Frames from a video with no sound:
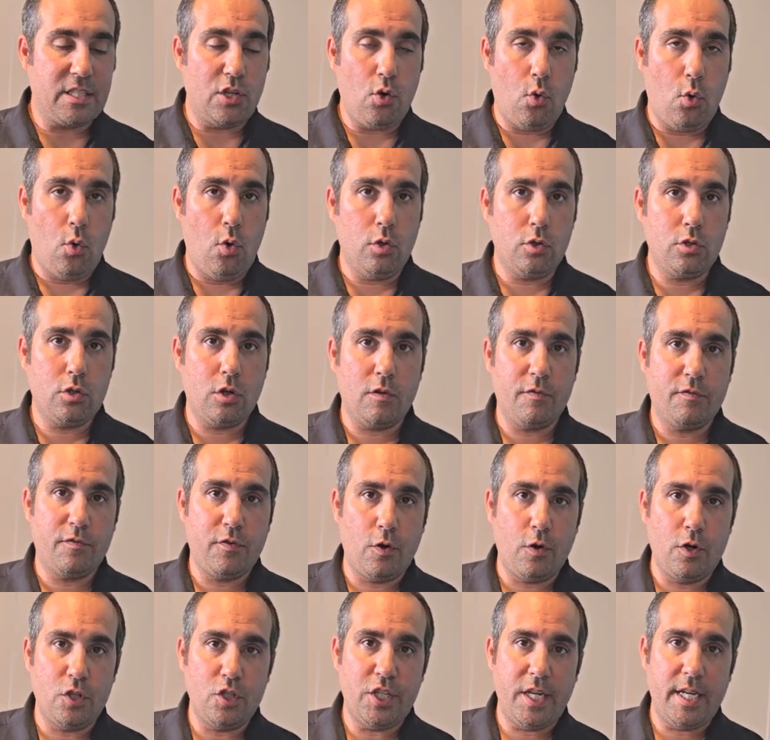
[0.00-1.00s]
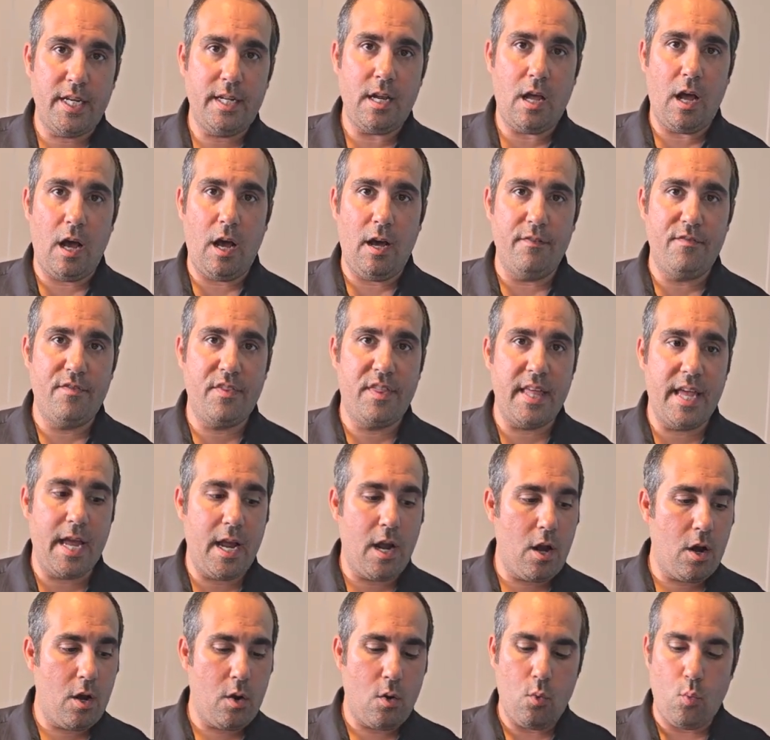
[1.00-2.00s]
an older version of
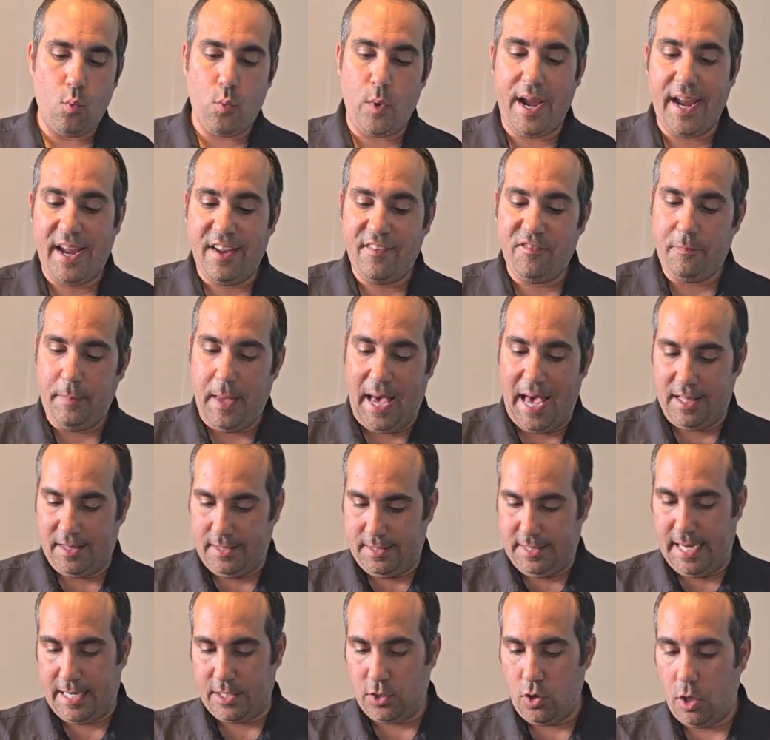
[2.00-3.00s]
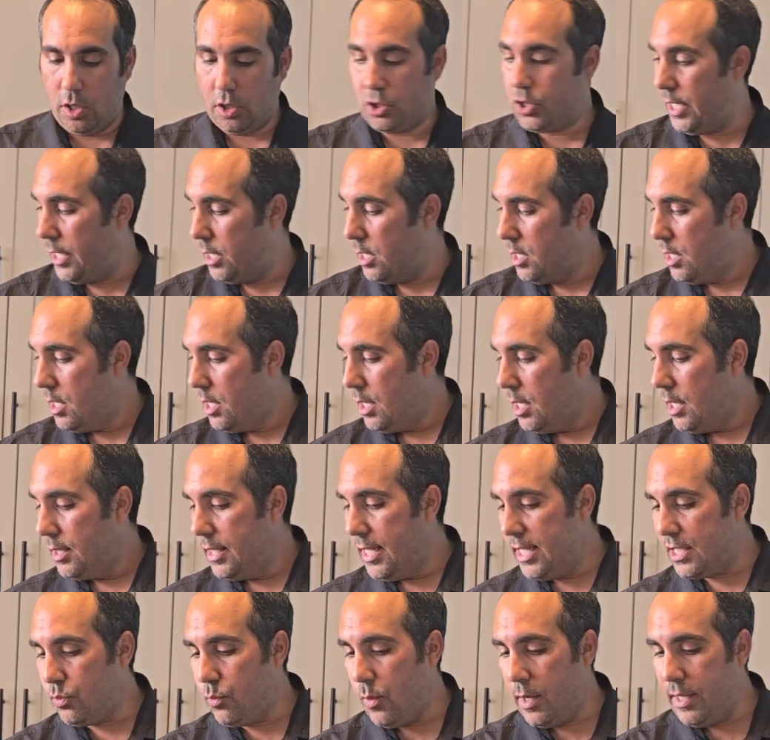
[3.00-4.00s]
their wave path technology.
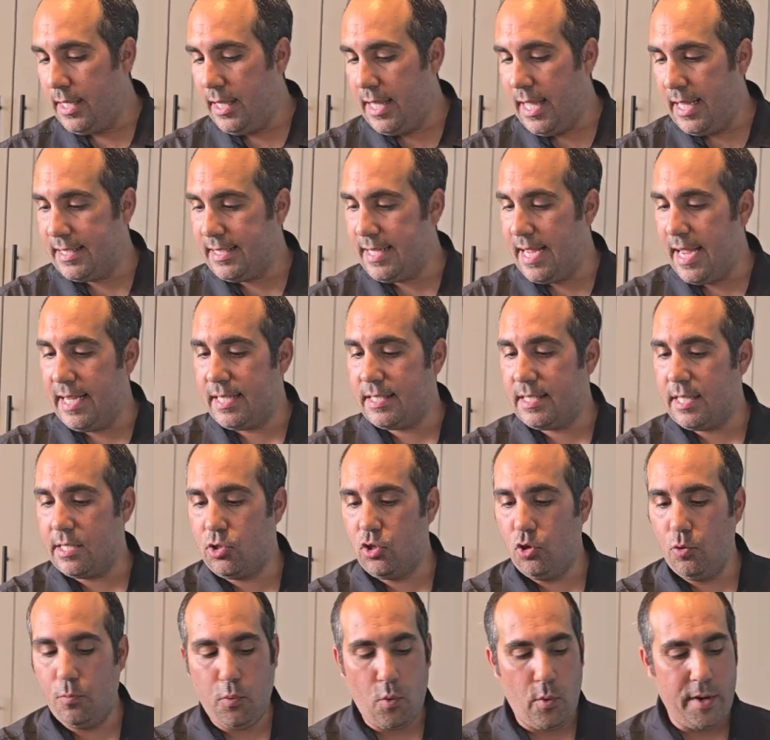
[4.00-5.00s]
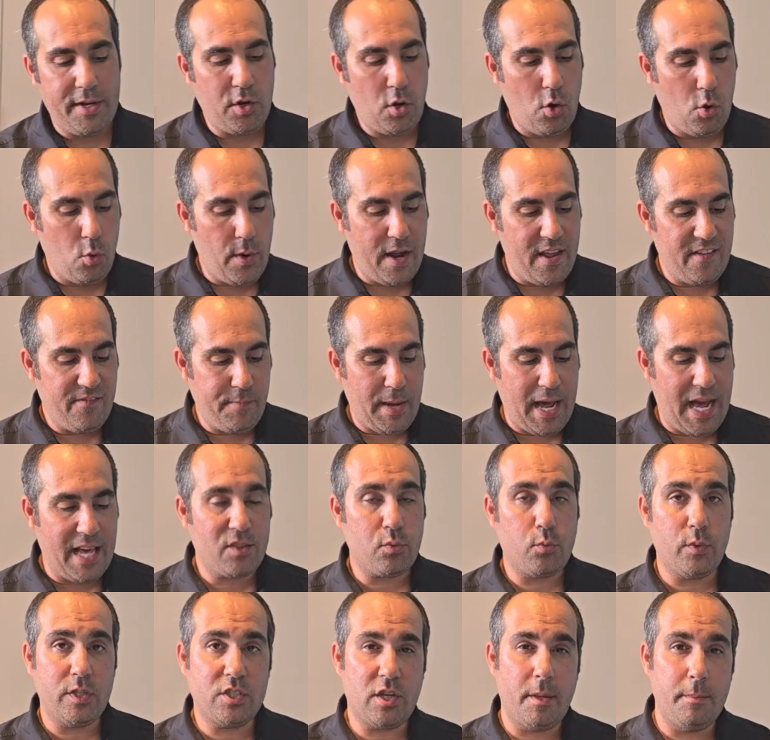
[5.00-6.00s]
This one they say is the 2.0 wave
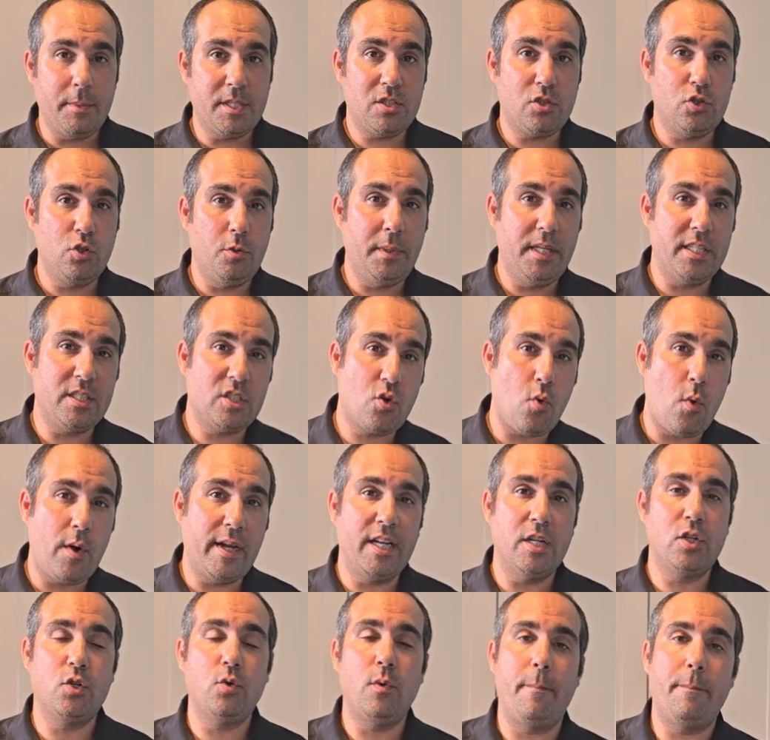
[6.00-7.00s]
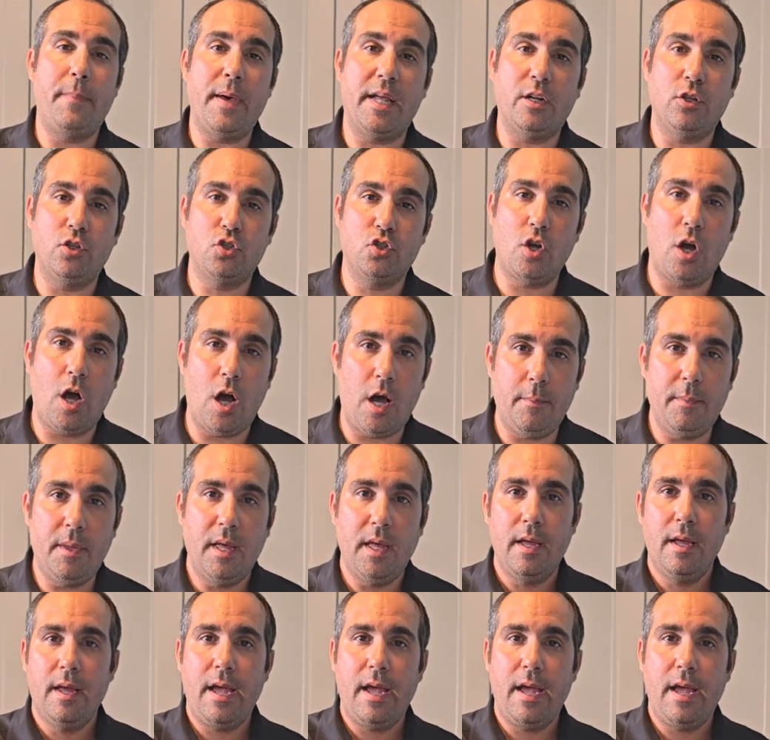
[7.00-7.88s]
path, which I'm assuming is going to do a better job